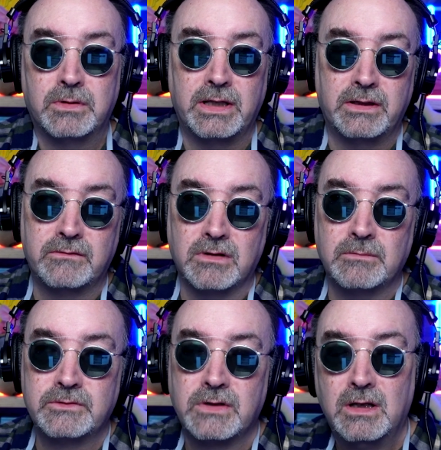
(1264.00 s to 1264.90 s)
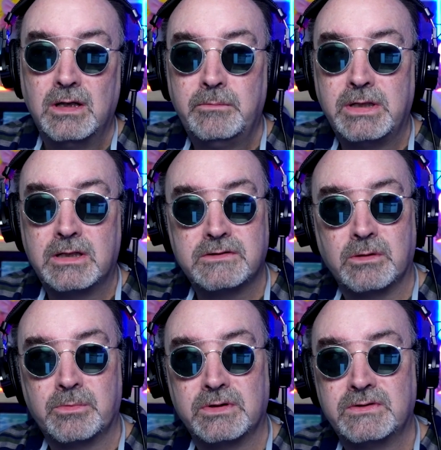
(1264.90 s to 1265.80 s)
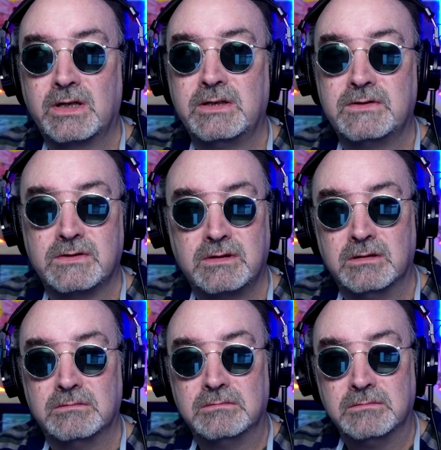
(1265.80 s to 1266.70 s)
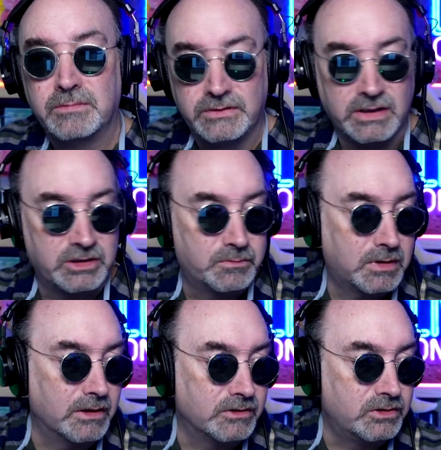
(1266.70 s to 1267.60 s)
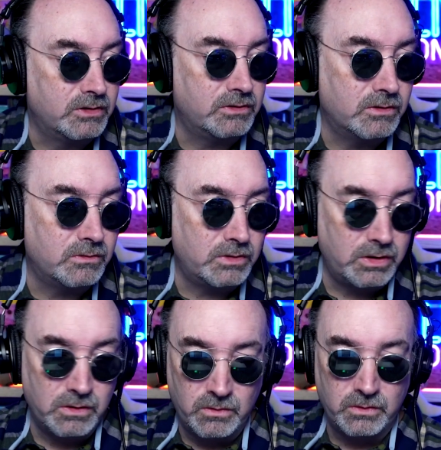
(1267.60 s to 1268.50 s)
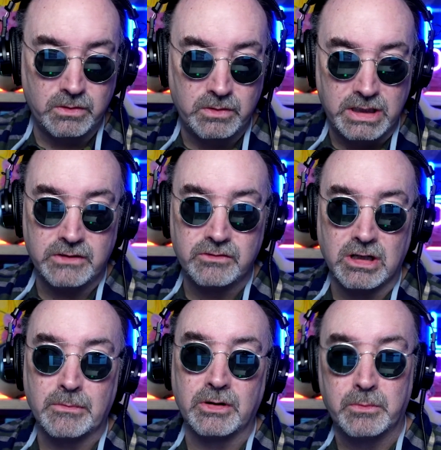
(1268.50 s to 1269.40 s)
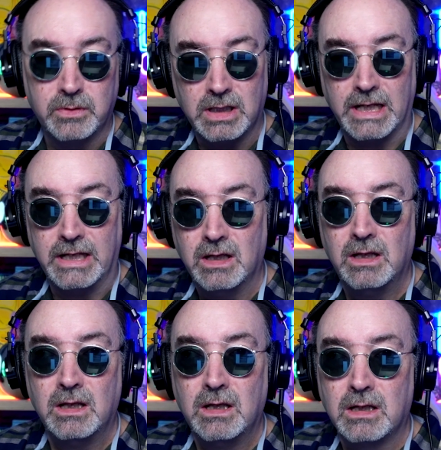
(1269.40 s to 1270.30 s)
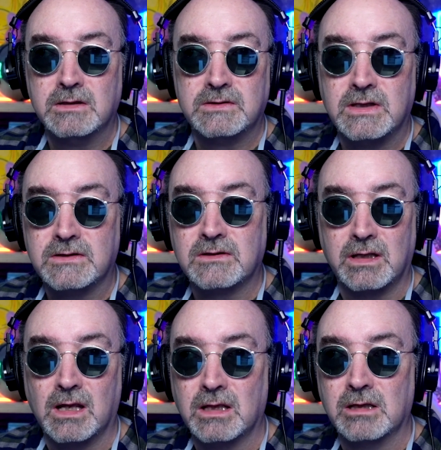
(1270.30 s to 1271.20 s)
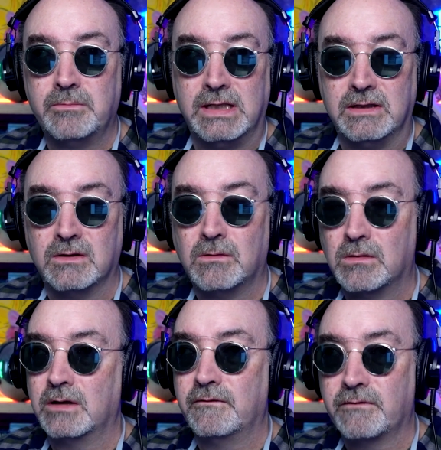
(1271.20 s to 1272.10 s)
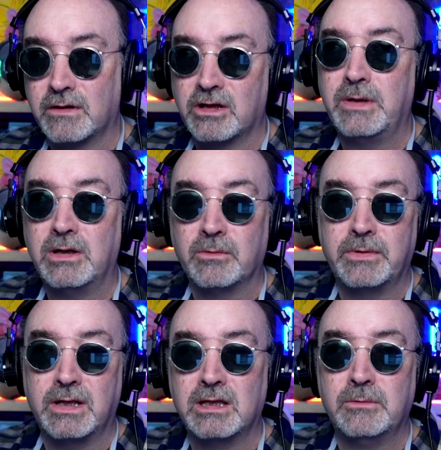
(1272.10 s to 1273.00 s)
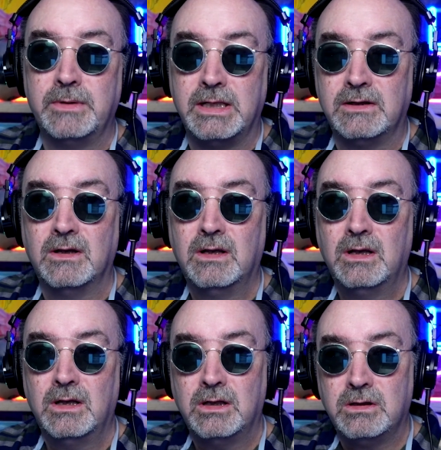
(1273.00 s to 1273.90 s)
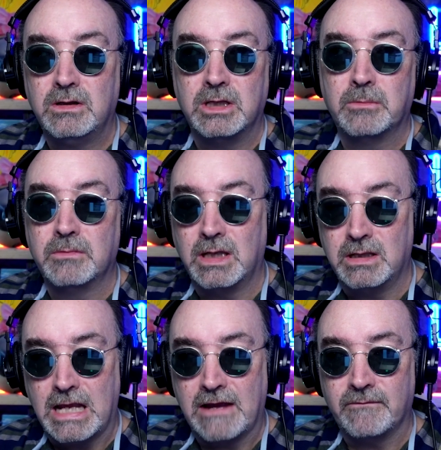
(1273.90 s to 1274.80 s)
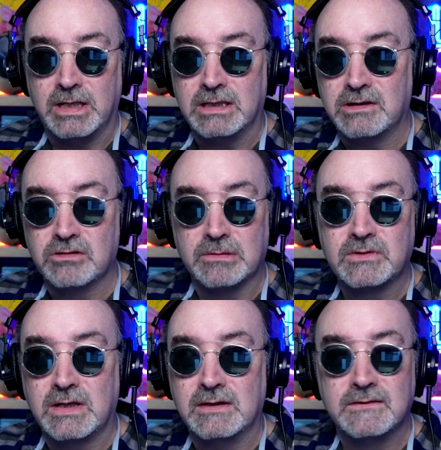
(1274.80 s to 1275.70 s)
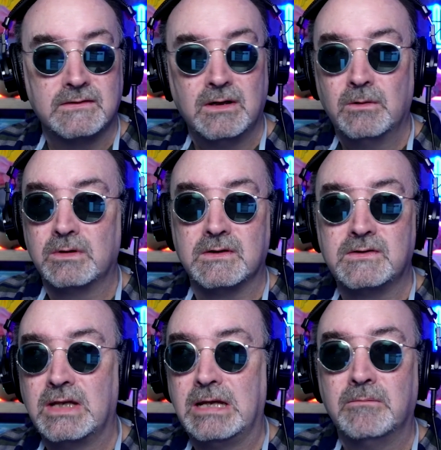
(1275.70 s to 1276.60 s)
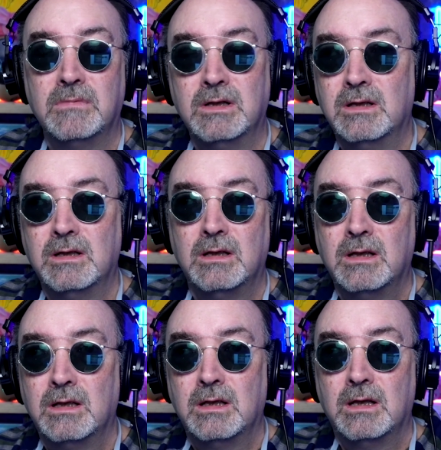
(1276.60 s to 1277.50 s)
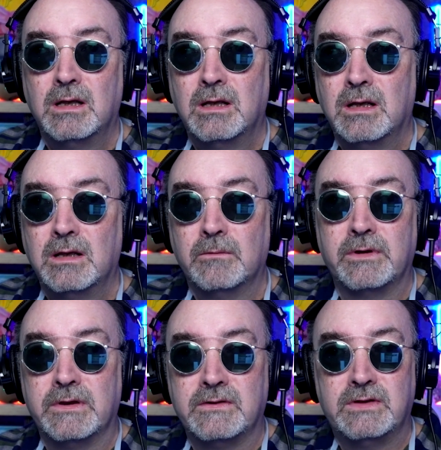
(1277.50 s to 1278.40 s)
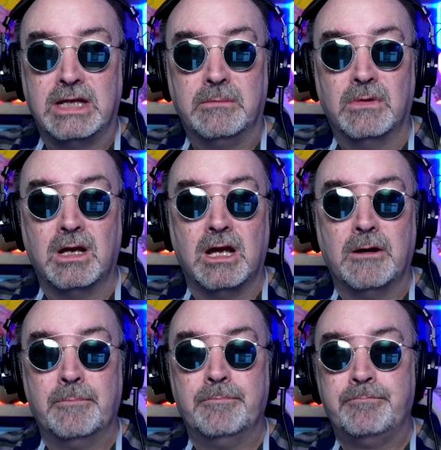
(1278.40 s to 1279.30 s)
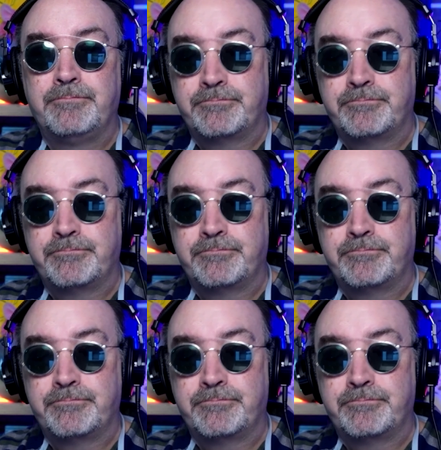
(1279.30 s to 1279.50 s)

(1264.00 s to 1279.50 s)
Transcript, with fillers: play the drums because they're precise, you know, precise players. You you you need the drummer to play consistently on the beat or in front of the beat or behind the beat. You need to and have them hit the drum skins with the same with the same um,